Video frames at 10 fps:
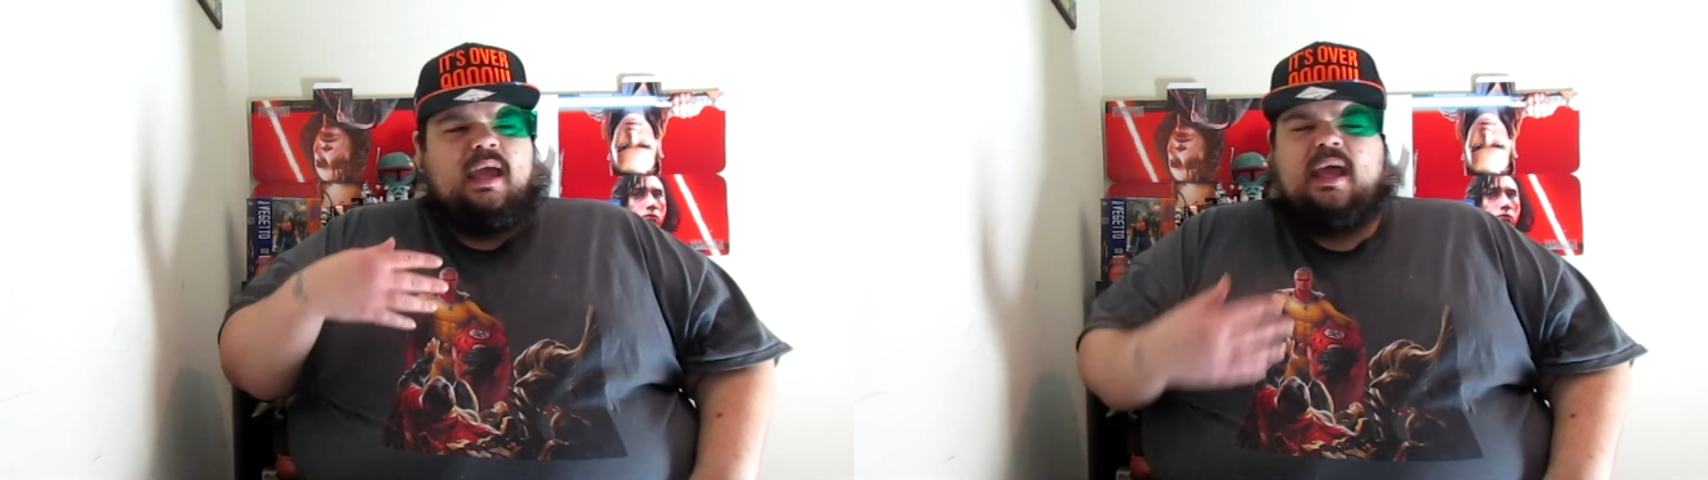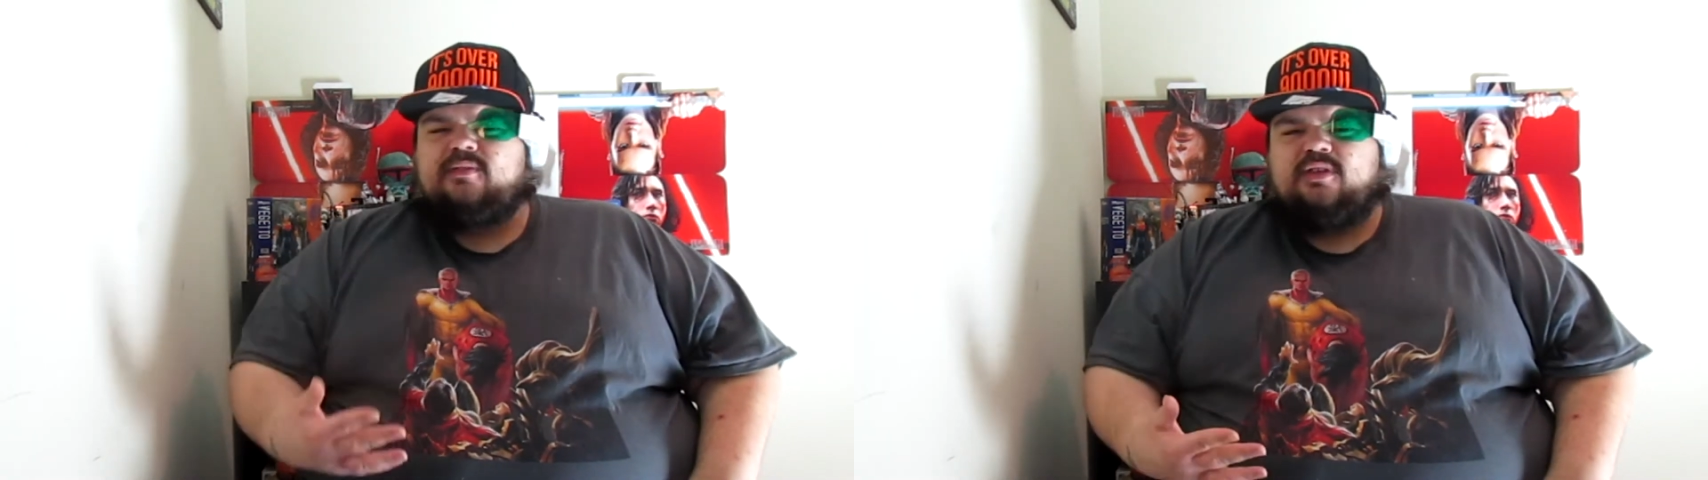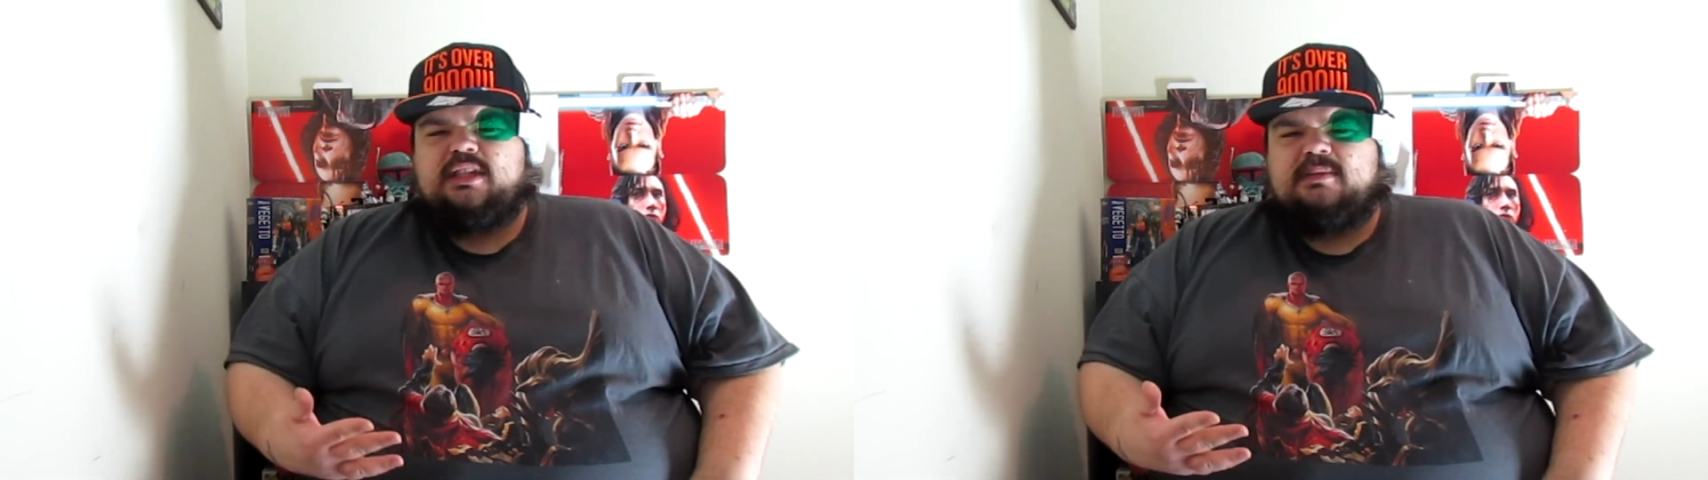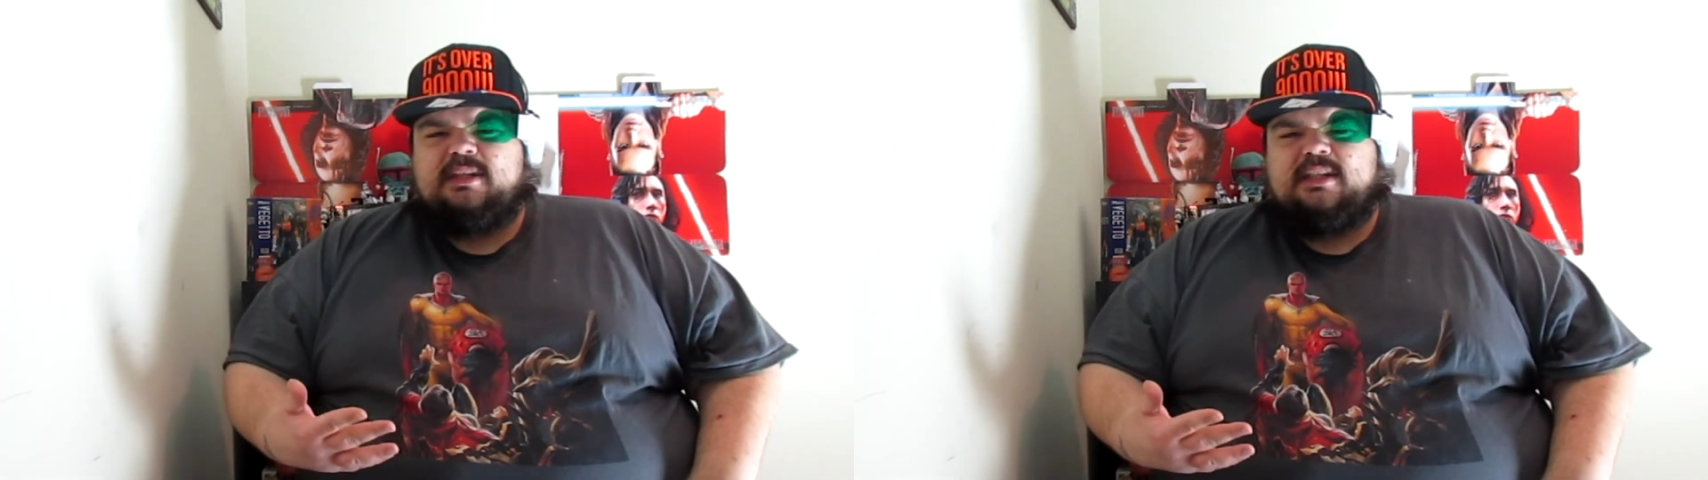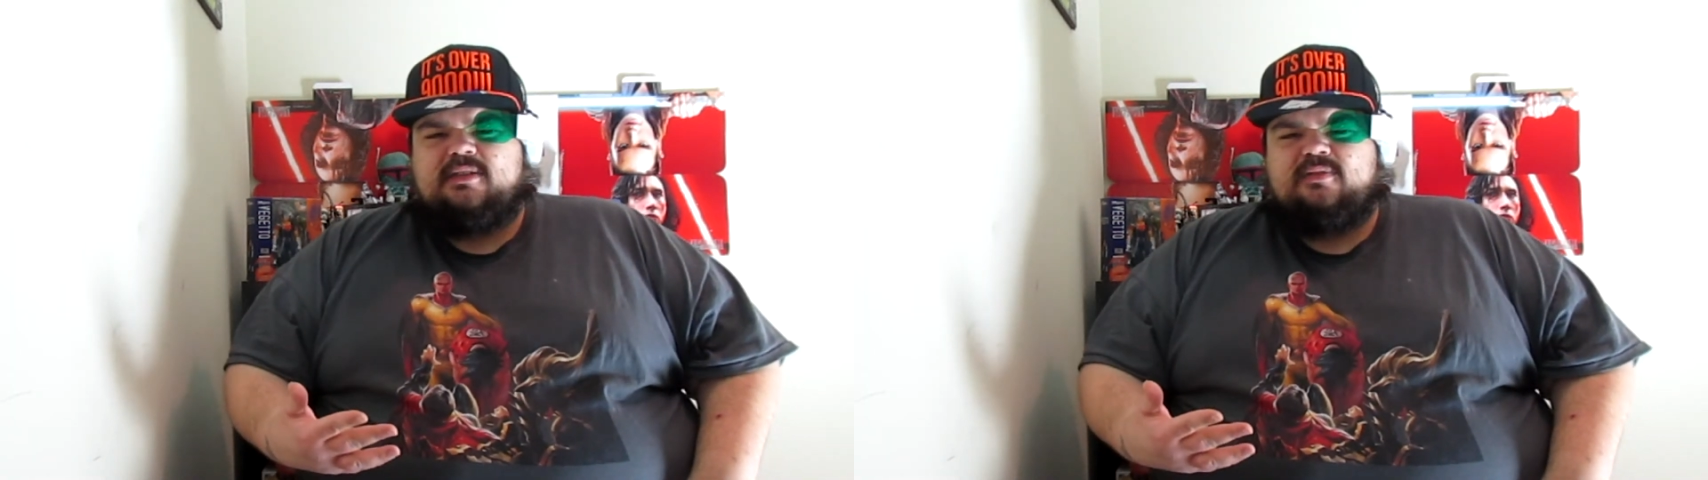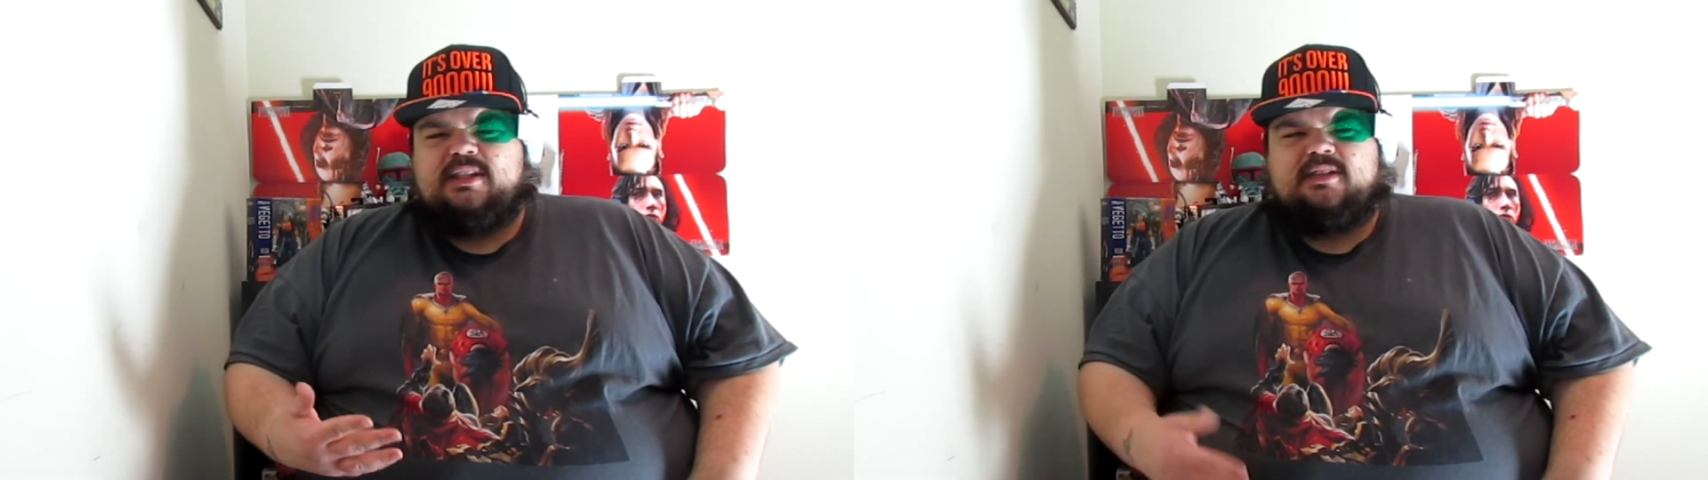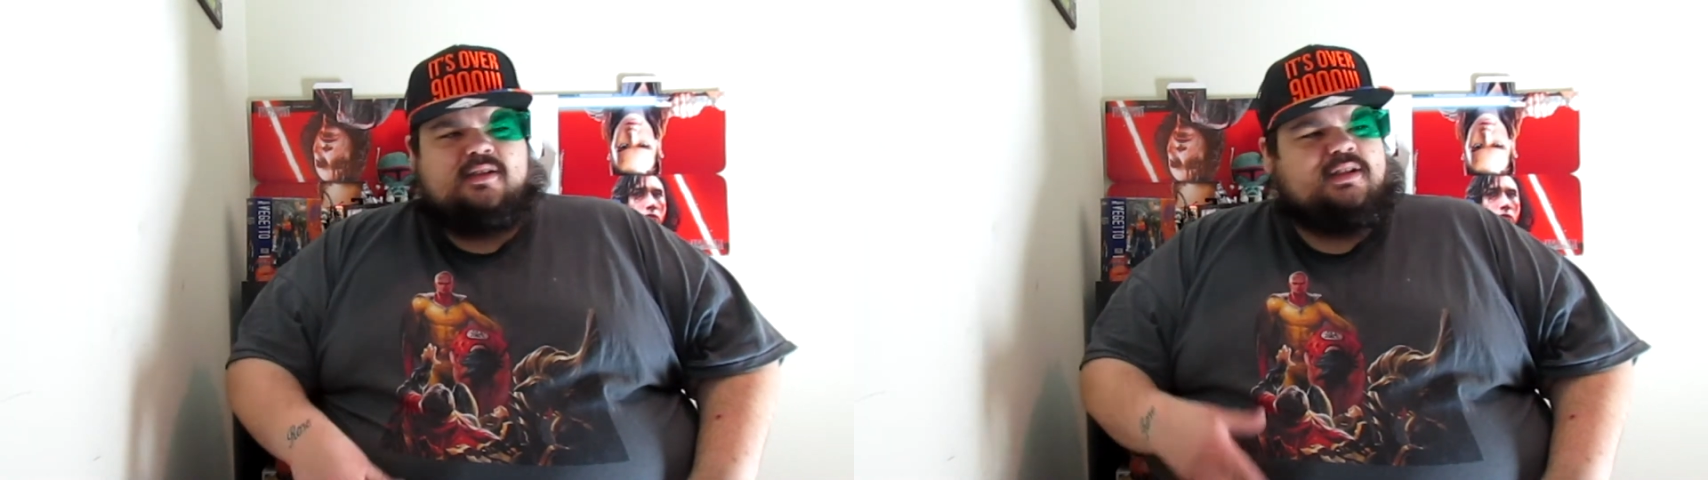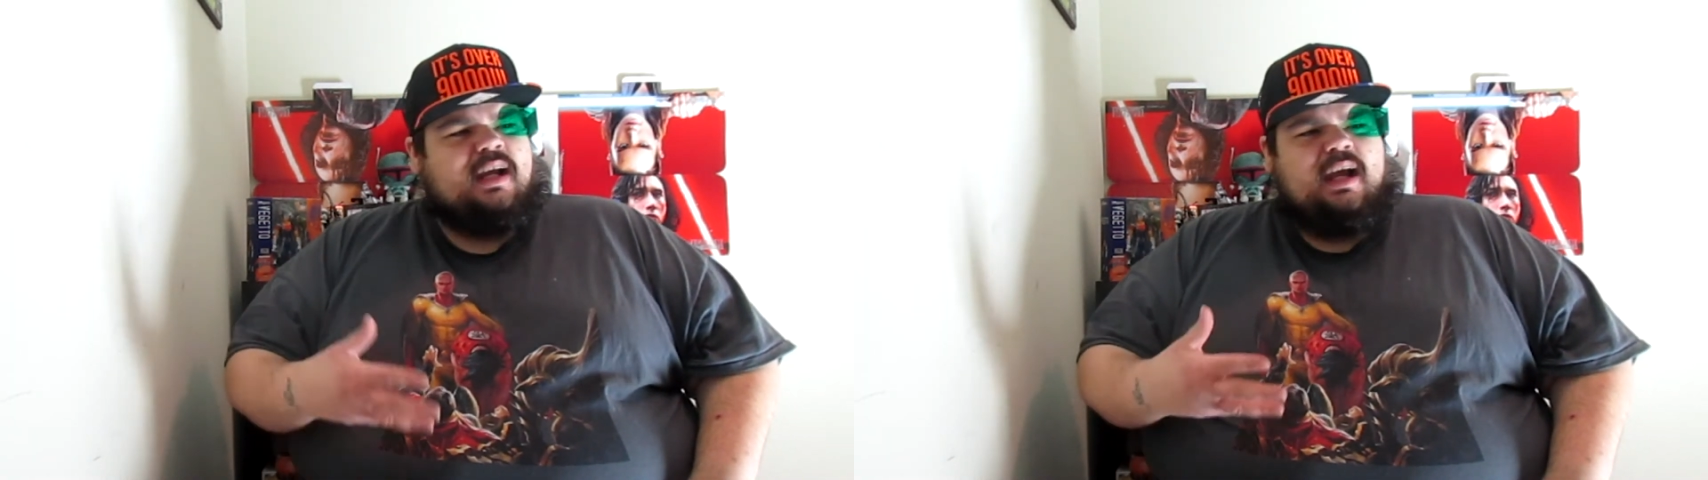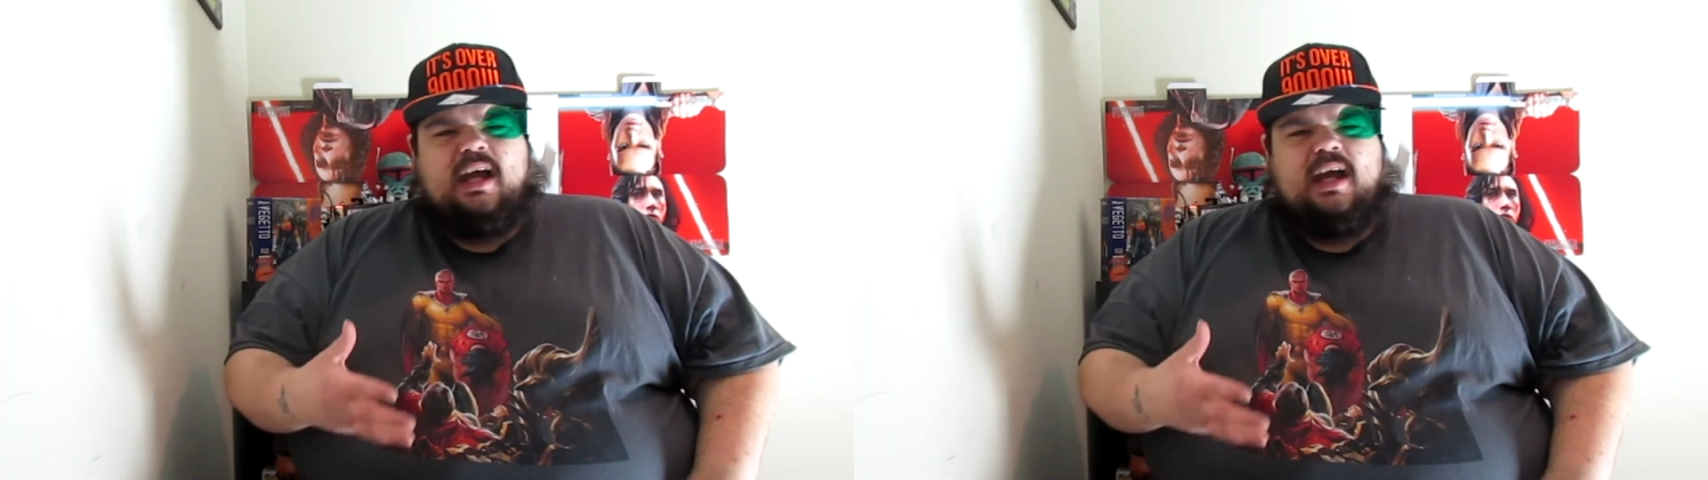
After 10 minutes of research,